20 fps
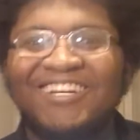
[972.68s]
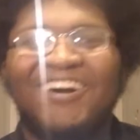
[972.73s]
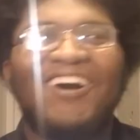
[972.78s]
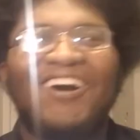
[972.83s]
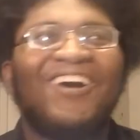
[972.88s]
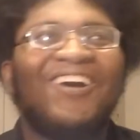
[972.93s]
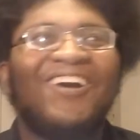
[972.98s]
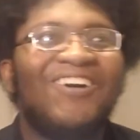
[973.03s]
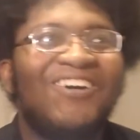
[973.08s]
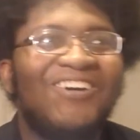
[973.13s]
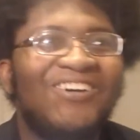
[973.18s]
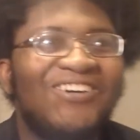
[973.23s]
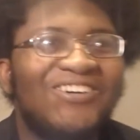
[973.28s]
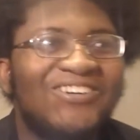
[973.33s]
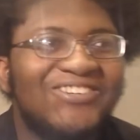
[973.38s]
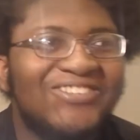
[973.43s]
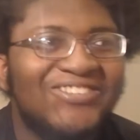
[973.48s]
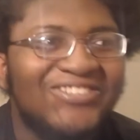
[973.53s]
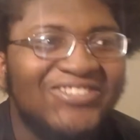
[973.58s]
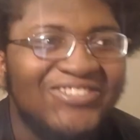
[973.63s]

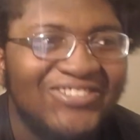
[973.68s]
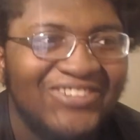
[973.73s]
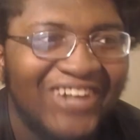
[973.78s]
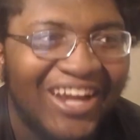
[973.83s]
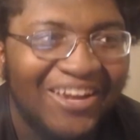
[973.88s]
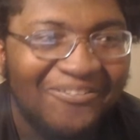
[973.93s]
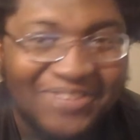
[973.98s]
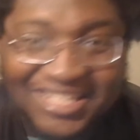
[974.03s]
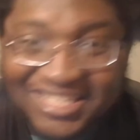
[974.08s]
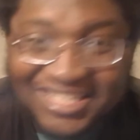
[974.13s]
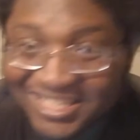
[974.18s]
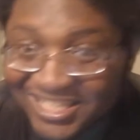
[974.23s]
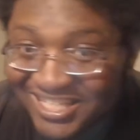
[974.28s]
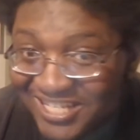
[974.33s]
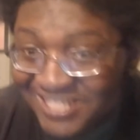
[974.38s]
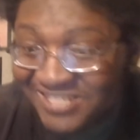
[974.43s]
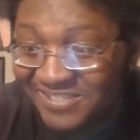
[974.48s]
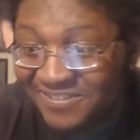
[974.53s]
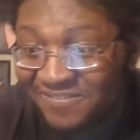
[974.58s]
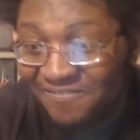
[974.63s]
Oh, and we
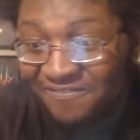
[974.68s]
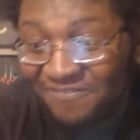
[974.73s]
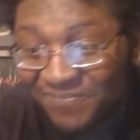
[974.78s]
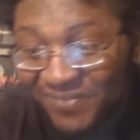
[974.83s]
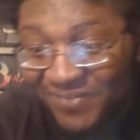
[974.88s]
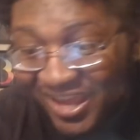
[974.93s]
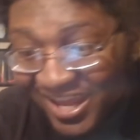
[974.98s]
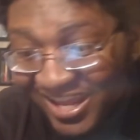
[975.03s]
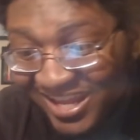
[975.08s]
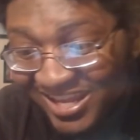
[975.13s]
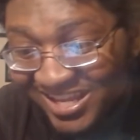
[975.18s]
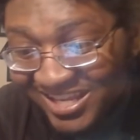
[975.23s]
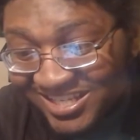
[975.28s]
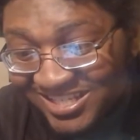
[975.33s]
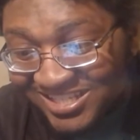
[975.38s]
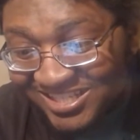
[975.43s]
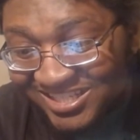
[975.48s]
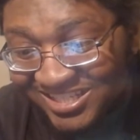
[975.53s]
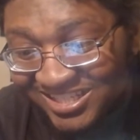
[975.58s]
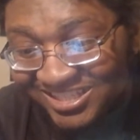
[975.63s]
see his
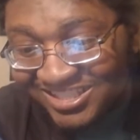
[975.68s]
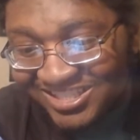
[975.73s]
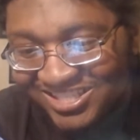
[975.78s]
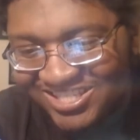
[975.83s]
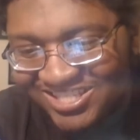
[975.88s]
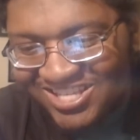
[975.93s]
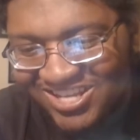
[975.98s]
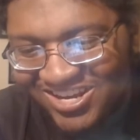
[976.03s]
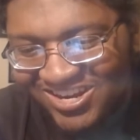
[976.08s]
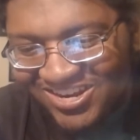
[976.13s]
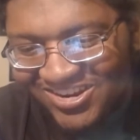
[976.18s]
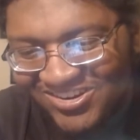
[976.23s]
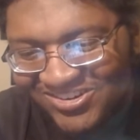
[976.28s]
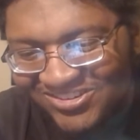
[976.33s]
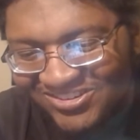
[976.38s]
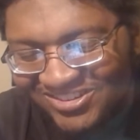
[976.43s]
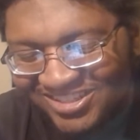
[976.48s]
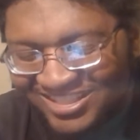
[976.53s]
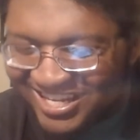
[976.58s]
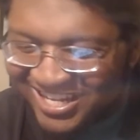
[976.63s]
face.
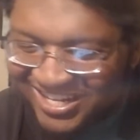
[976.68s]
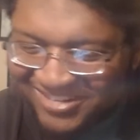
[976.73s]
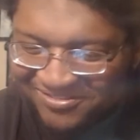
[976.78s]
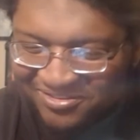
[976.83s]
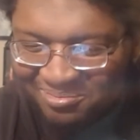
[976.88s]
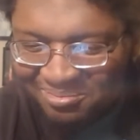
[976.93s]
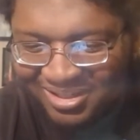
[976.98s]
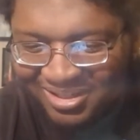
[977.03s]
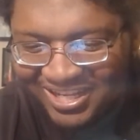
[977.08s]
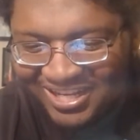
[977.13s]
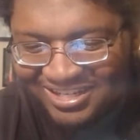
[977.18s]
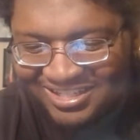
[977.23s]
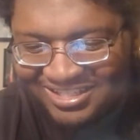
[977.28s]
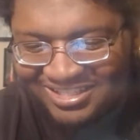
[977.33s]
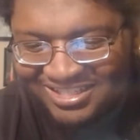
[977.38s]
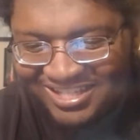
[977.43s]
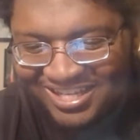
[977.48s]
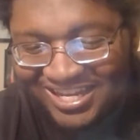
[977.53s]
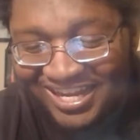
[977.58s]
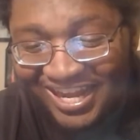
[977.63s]
Yo, it's kind of a bland
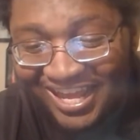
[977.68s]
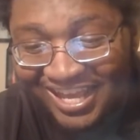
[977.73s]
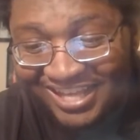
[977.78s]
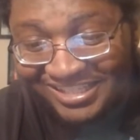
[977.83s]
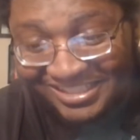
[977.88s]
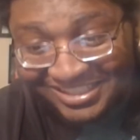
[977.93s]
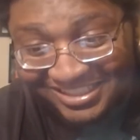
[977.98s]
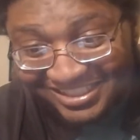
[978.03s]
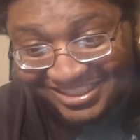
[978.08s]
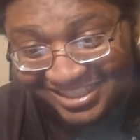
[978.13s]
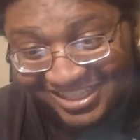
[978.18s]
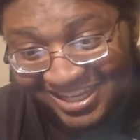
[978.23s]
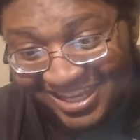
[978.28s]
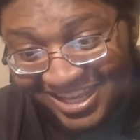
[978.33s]
design, actually.